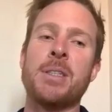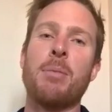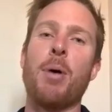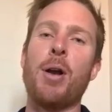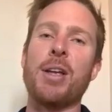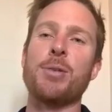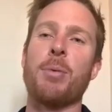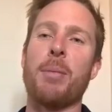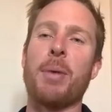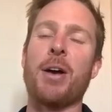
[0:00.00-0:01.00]
bowling to
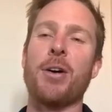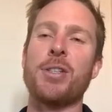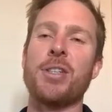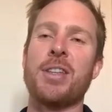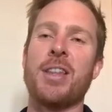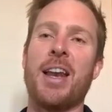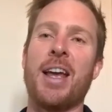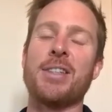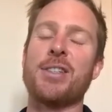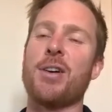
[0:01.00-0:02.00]
one of my coaches in the
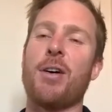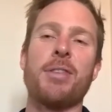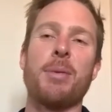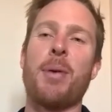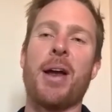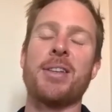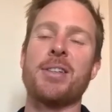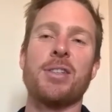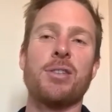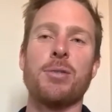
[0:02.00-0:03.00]
nets after
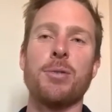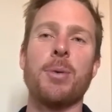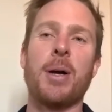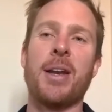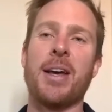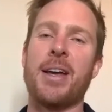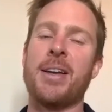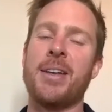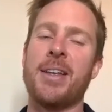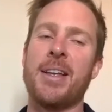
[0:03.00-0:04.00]
practice at school one day.
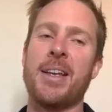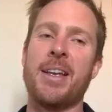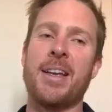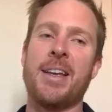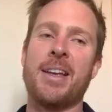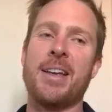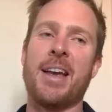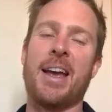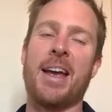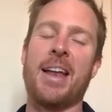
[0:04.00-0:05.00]

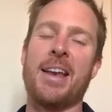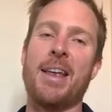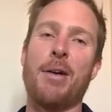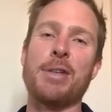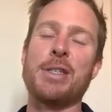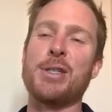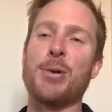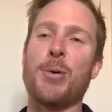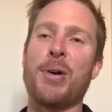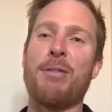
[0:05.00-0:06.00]
And he obviously
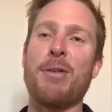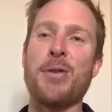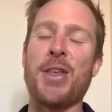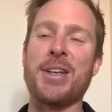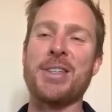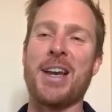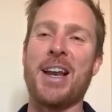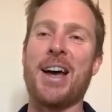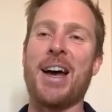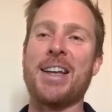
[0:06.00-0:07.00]
saw a few things that he
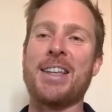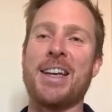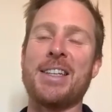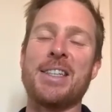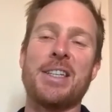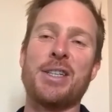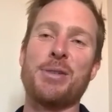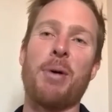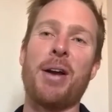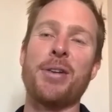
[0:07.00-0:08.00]
liked, and he said,
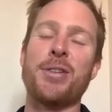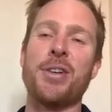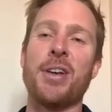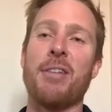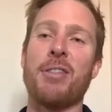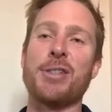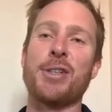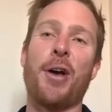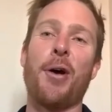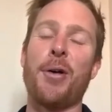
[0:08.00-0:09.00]
why don't you give this
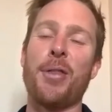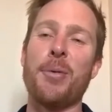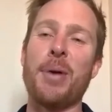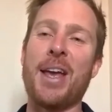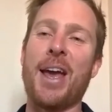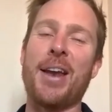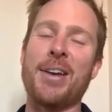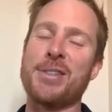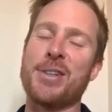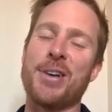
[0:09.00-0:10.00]
a go on the
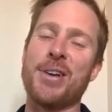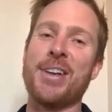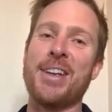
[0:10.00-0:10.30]
weekend? So